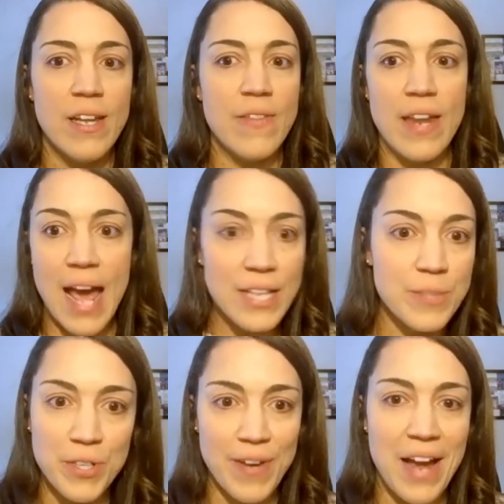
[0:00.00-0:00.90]
that has
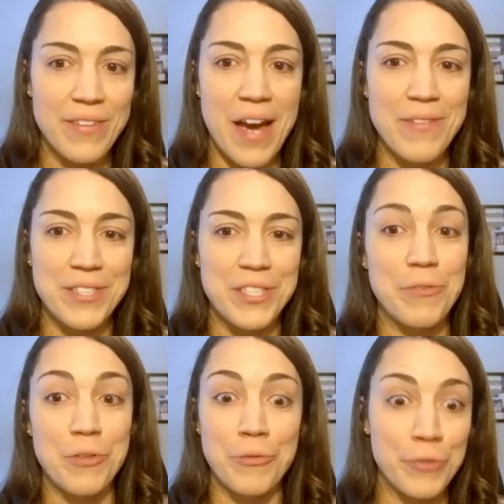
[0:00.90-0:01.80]
been around obviously
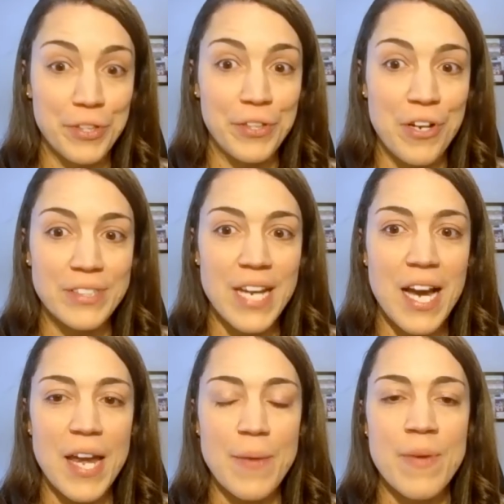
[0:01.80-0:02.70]
for a really long
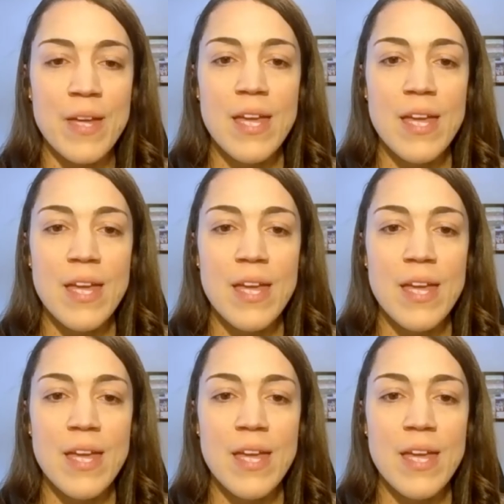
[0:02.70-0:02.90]
time